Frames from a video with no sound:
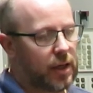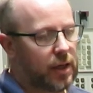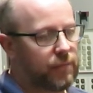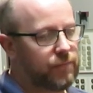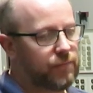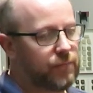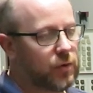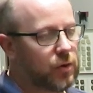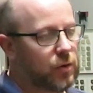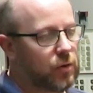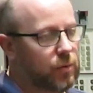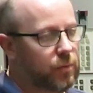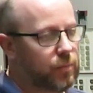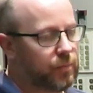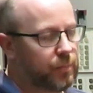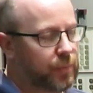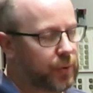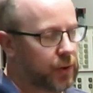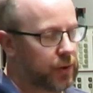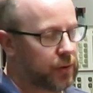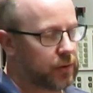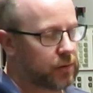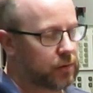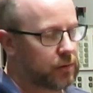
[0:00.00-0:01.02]
if you
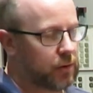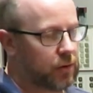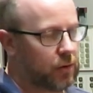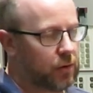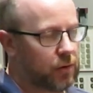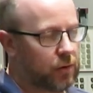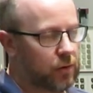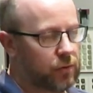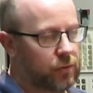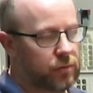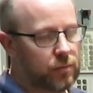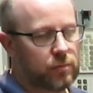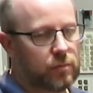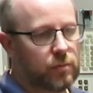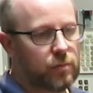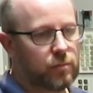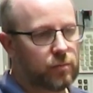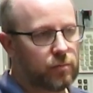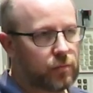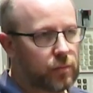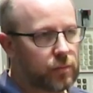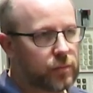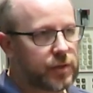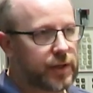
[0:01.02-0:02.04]
put on,
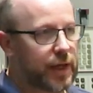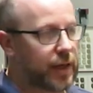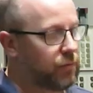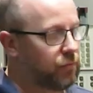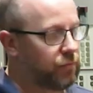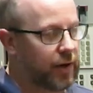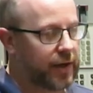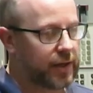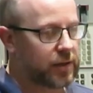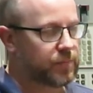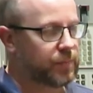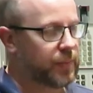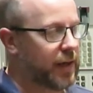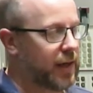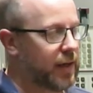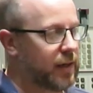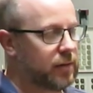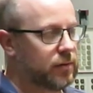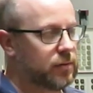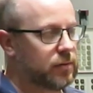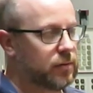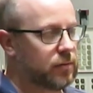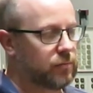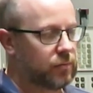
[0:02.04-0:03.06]
say, race
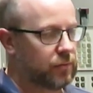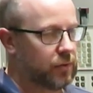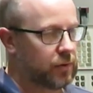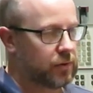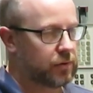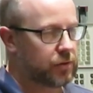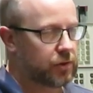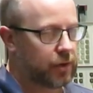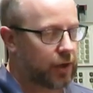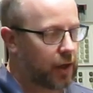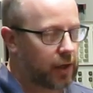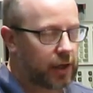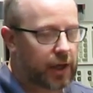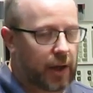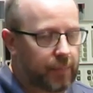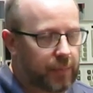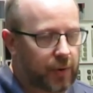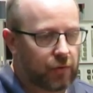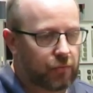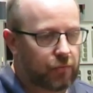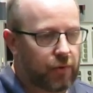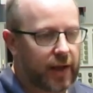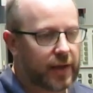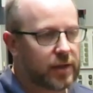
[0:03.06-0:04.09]
band, a
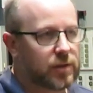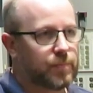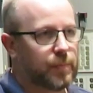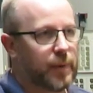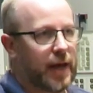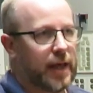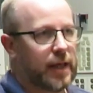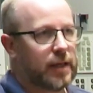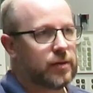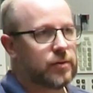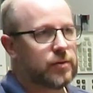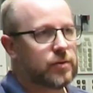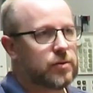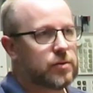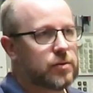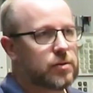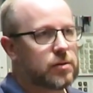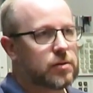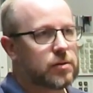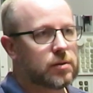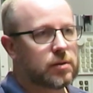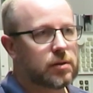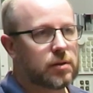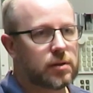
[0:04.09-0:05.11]
couple of race
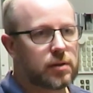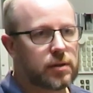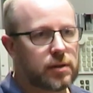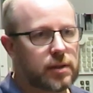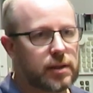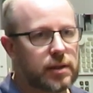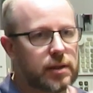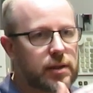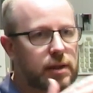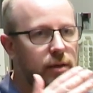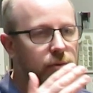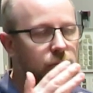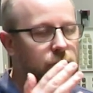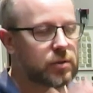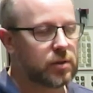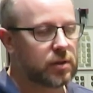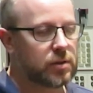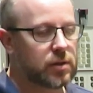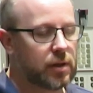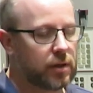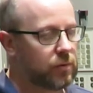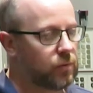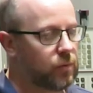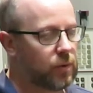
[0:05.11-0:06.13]
bands, there was
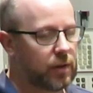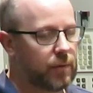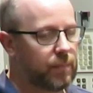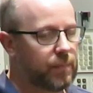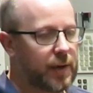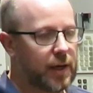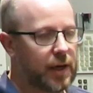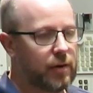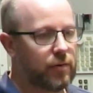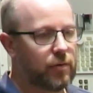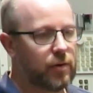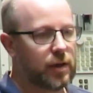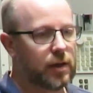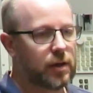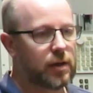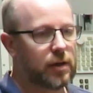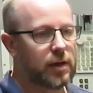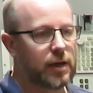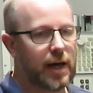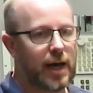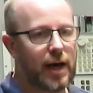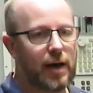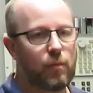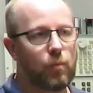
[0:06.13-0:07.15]
this other one
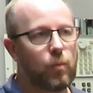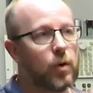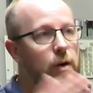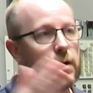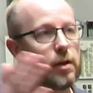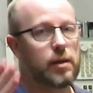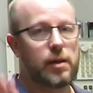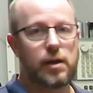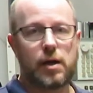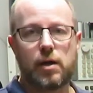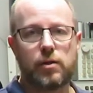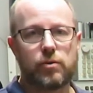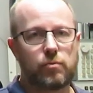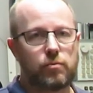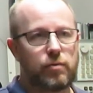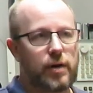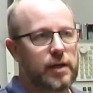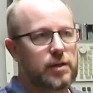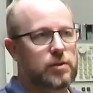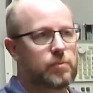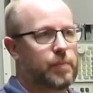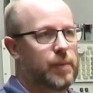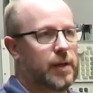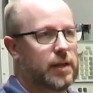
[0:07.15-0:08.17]
appearing at one of the other
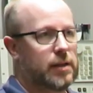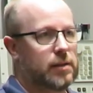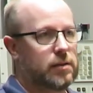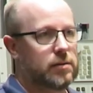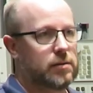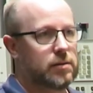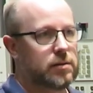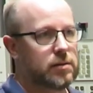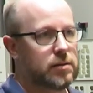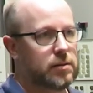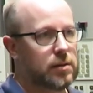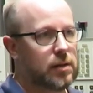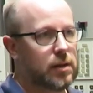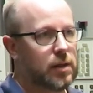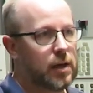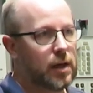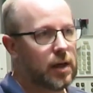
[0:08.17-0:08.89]
race bands